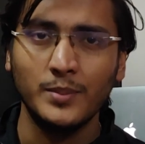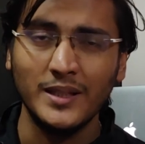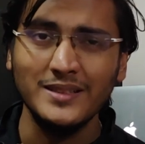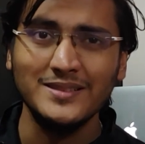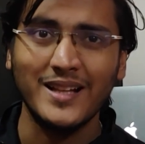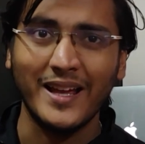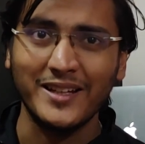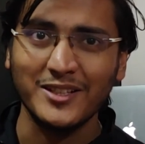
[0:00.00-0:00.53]

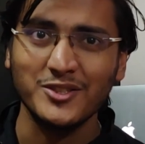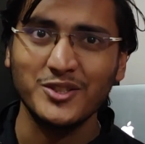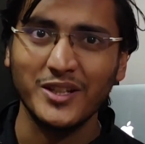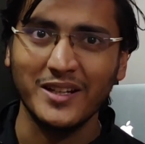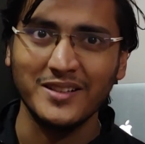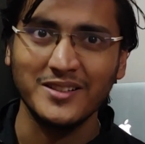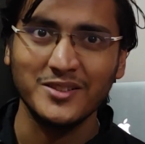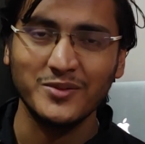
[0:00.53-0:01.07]
Please like and
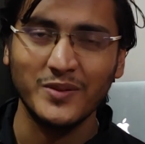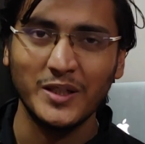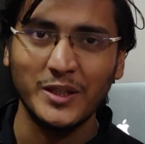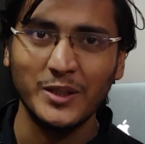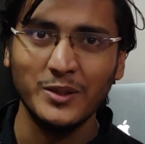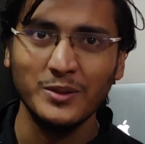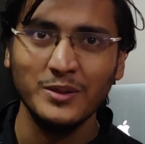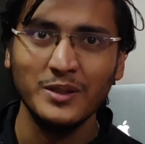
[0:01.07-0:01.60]
share this
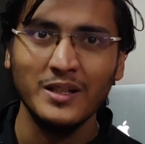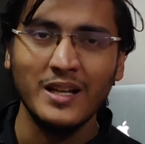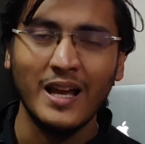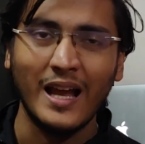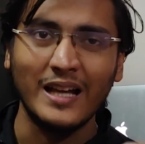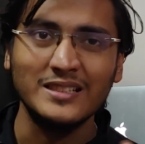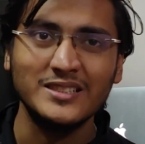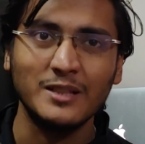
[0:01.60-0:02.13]
video
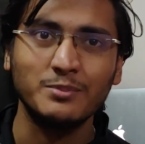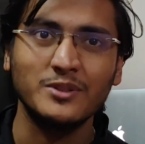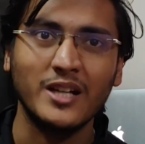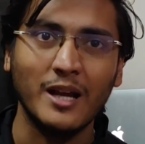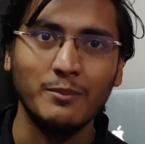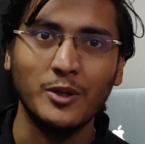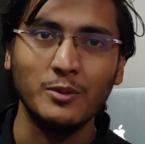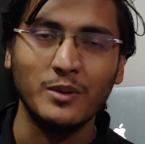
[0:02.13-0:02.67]
and
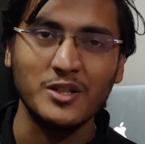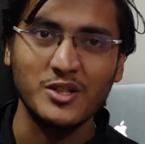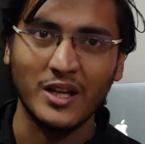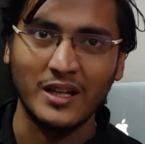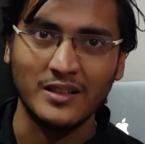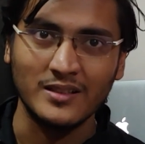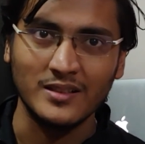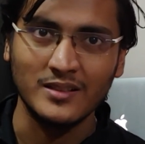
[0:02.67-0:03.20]
subscribe to my
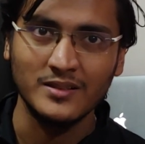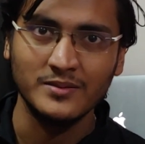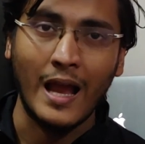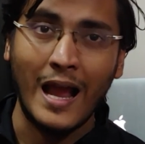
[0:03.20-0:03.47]
channel.